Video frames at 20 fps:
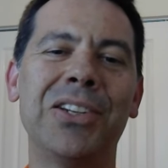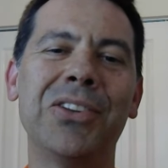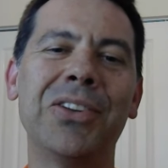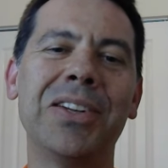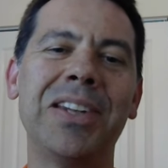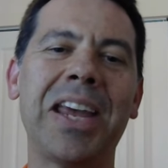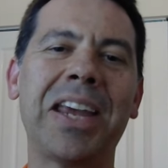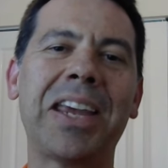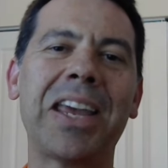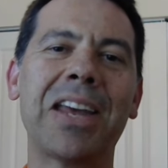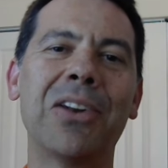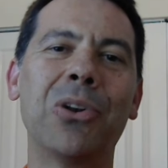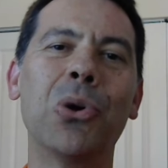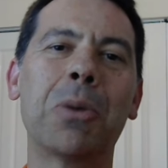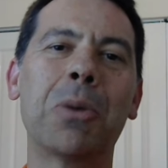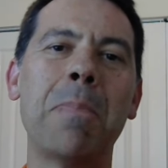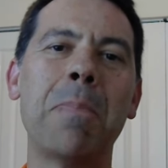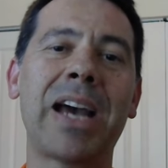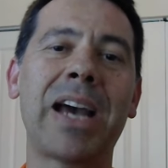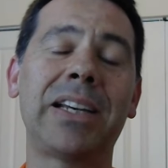they can
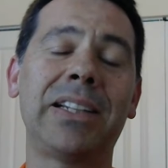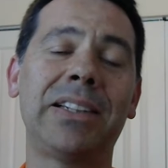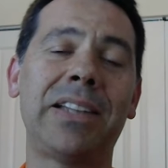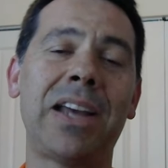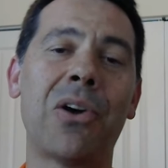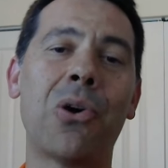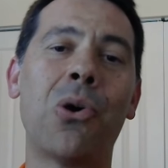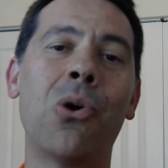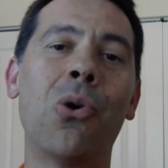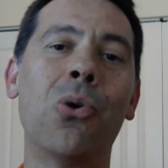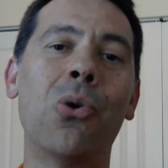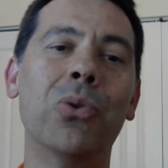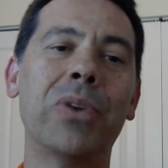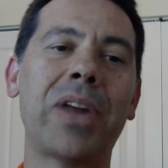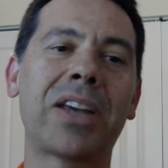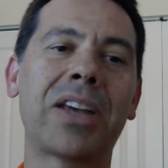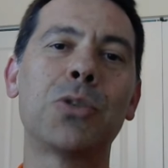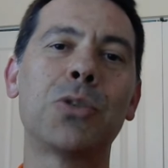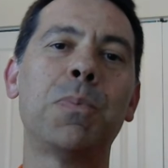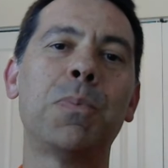look back at their own
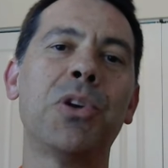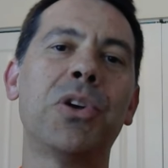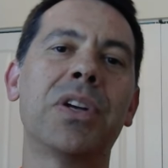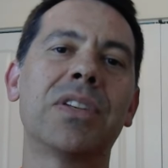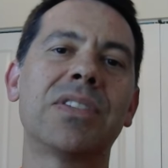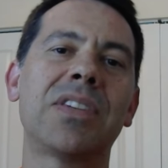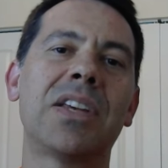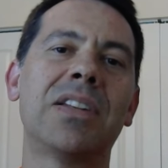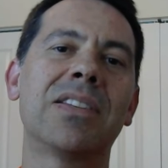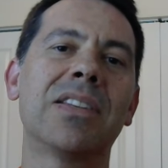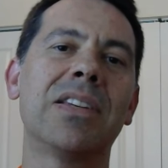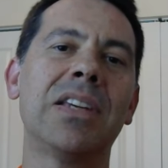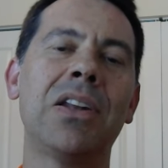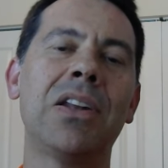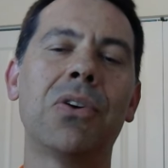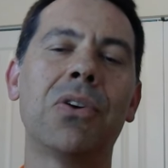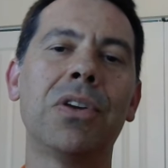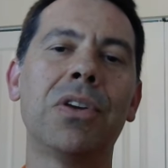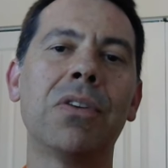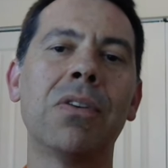experience. And, you
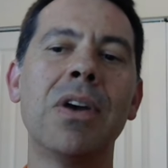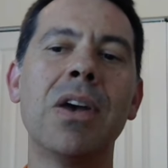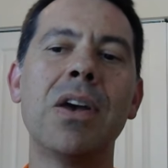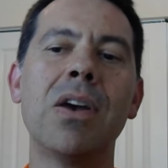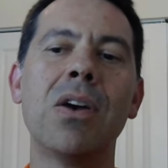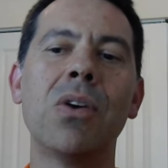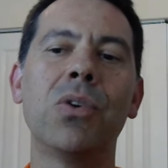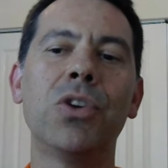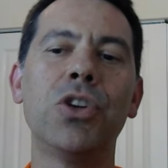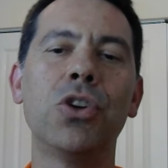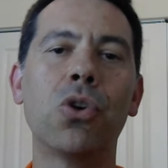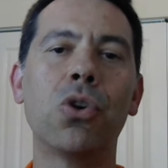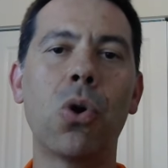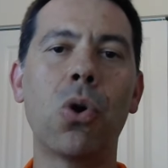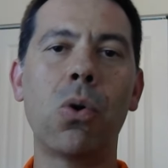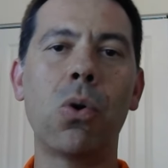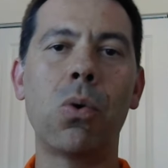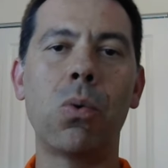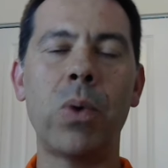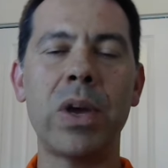know, you, you
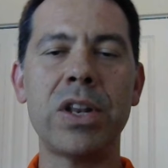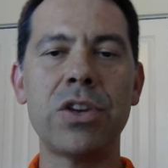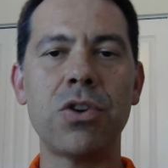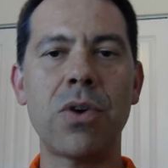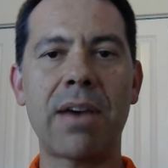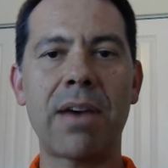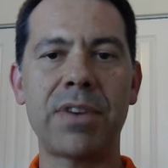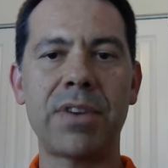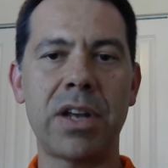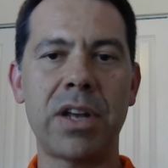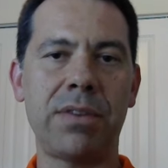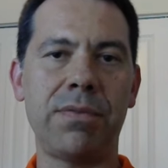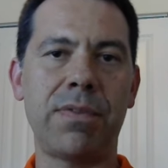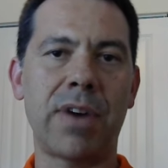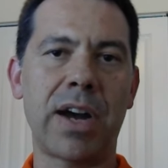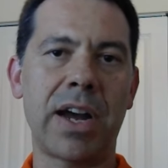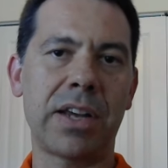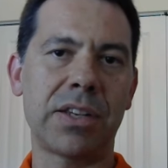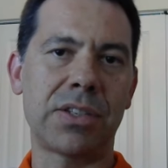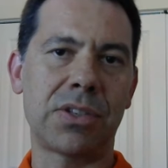go, when you have an
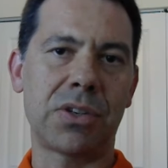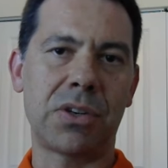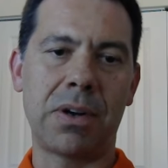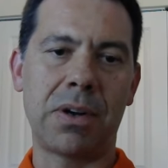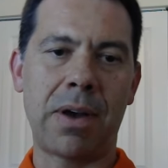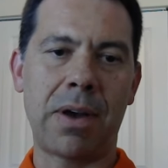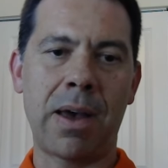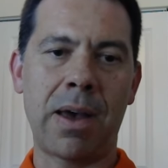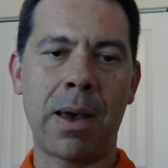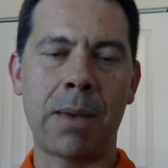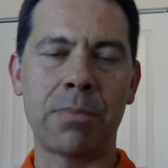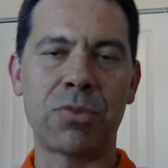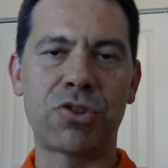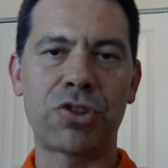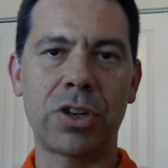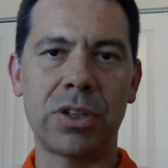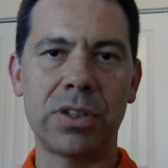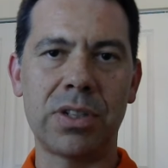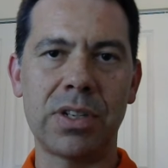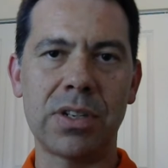advisor, I'm
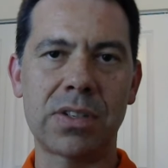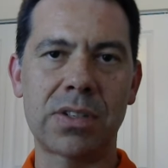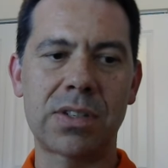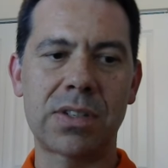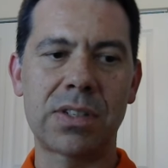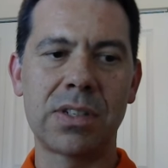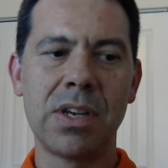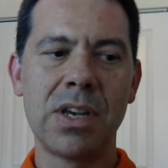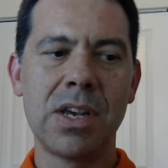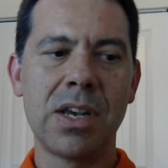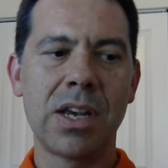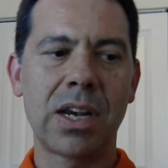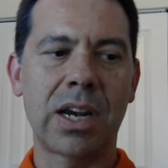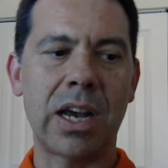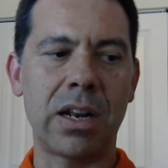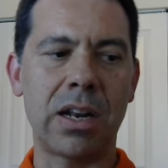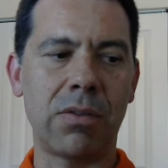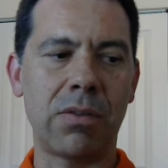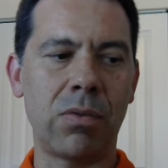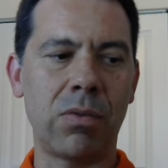sure this
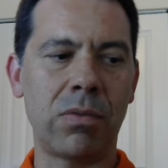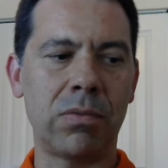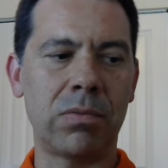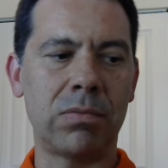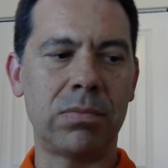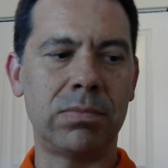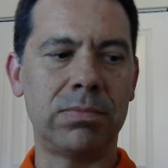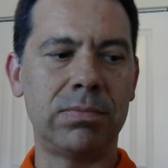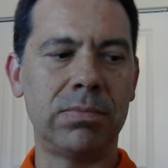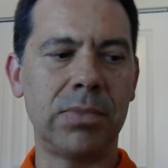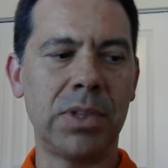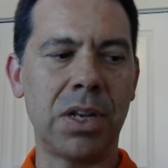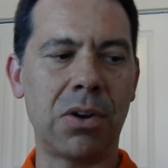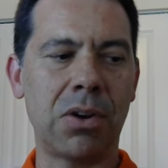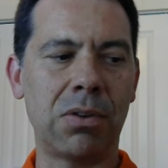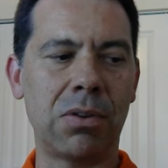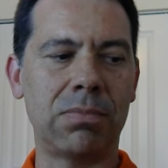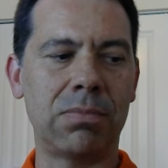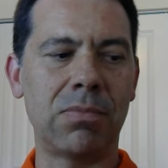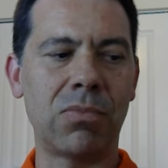kind of, you
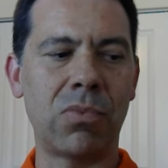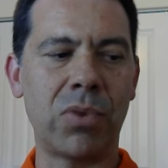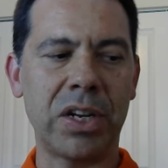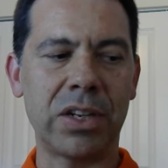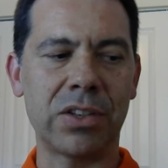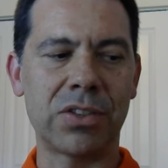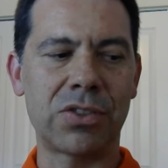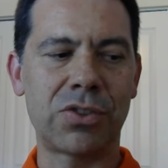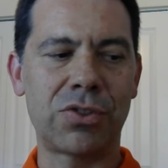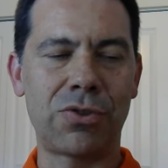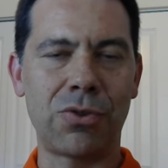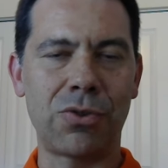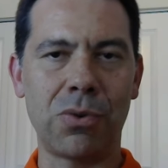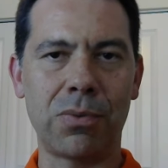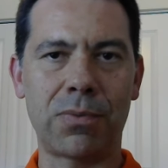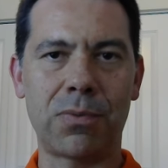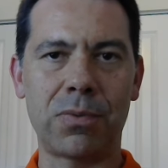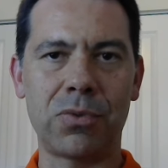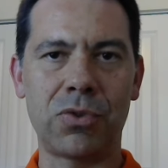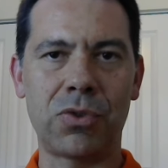know, rings true
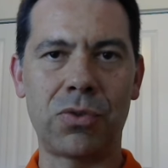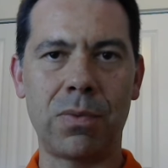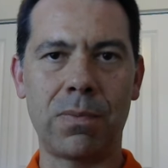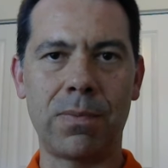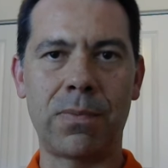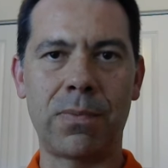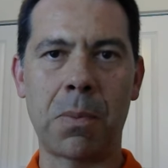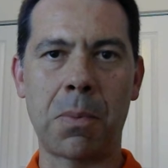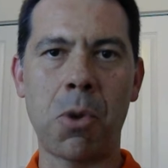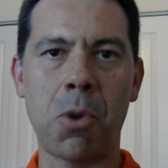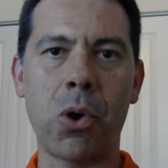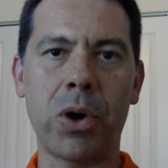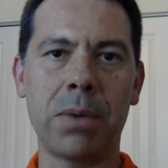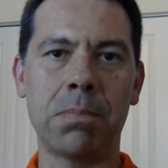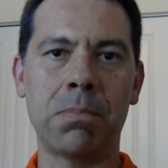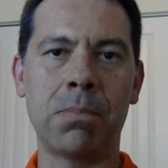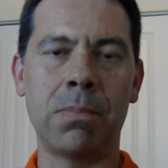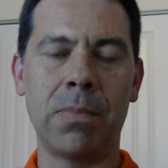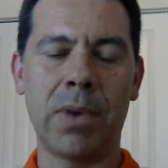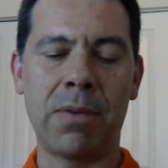for more,
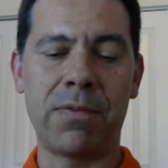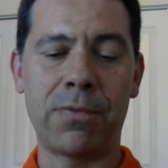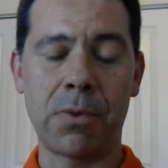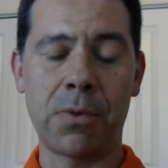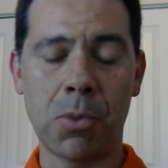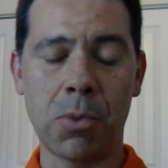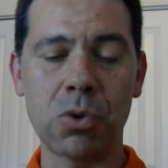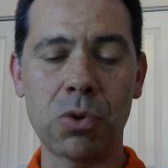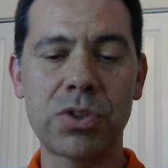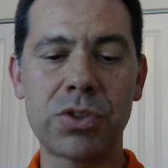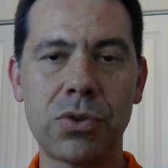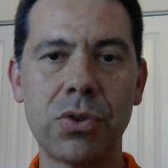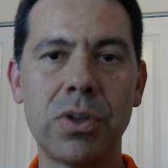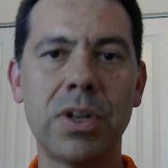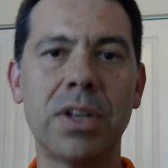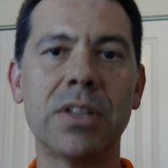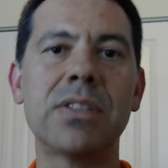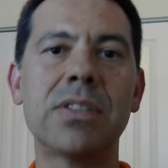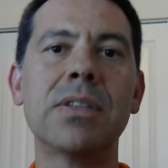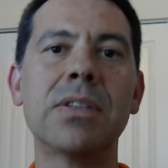uh, for most
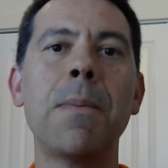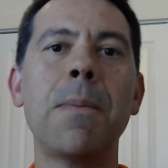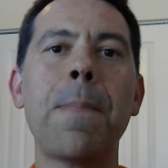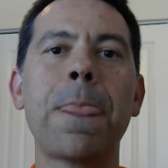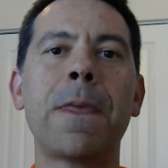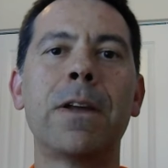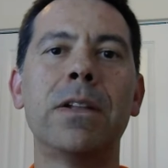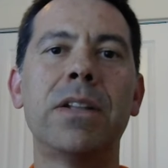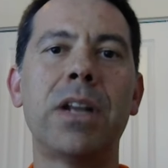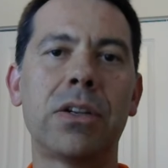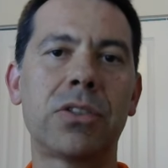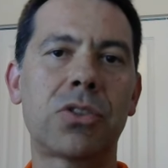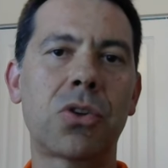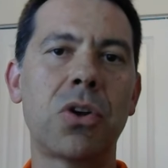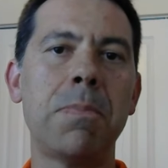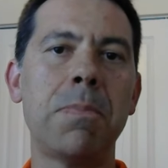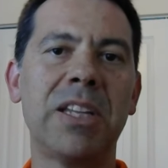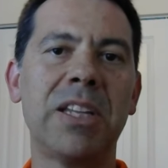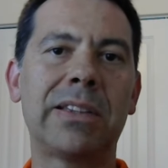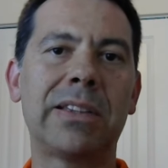students there's going
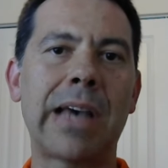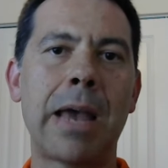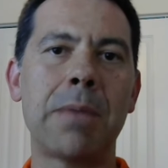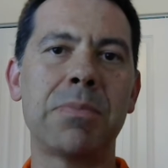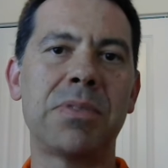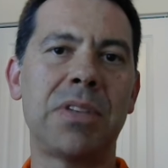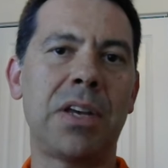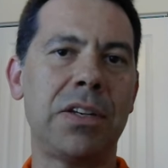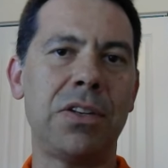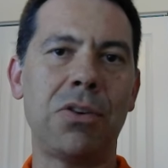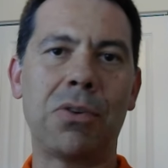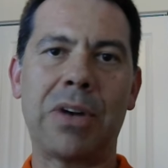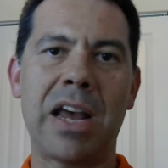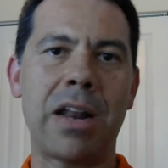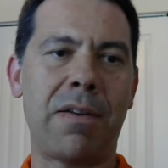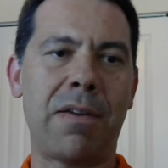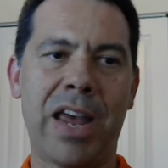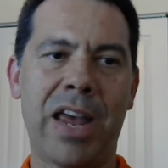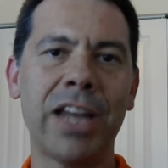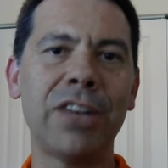to be times that you
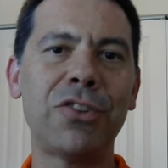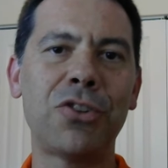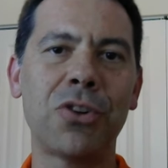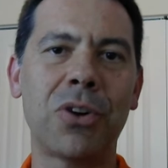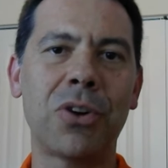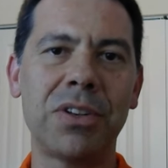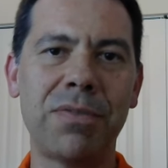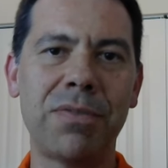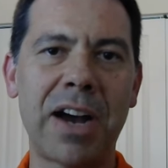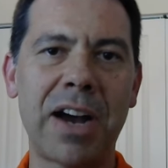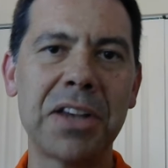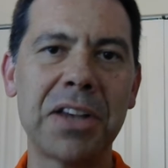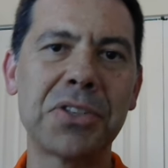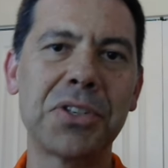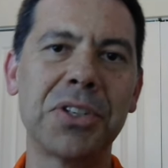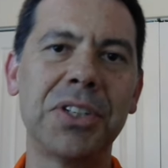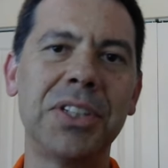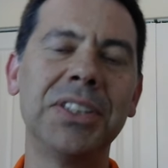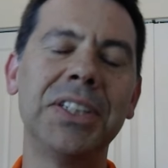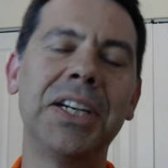kind of hate your
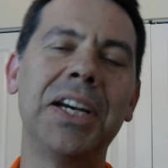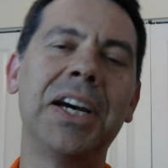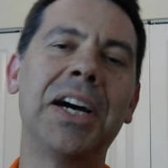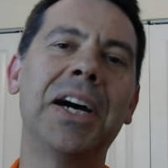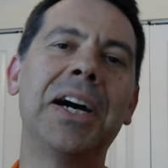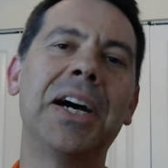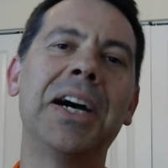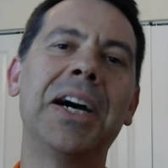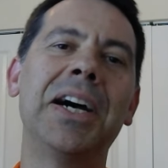advisor. Uh,